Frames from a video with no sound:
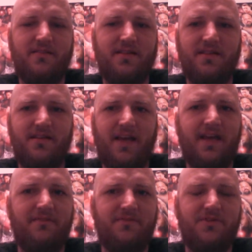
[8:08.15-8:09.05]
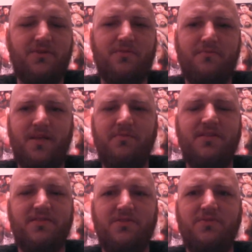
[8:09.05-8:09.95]
and a half, maybe
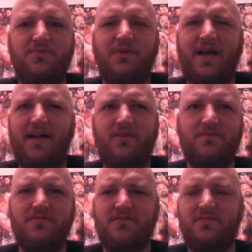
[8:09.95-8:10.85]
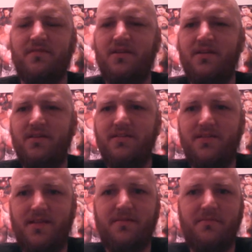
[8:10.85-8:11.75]
2 hours and
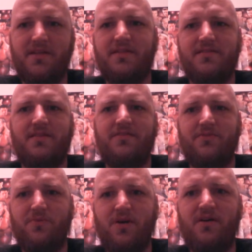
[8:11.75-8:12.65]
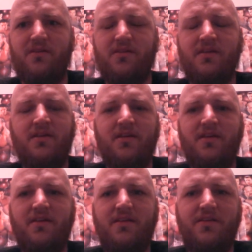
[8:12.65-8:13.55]
10 minutes into Raw,
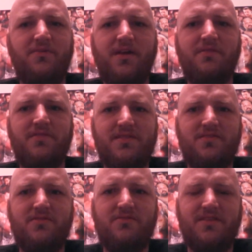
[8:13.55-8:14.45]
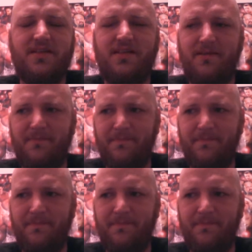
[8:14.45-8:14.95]
you notice that you see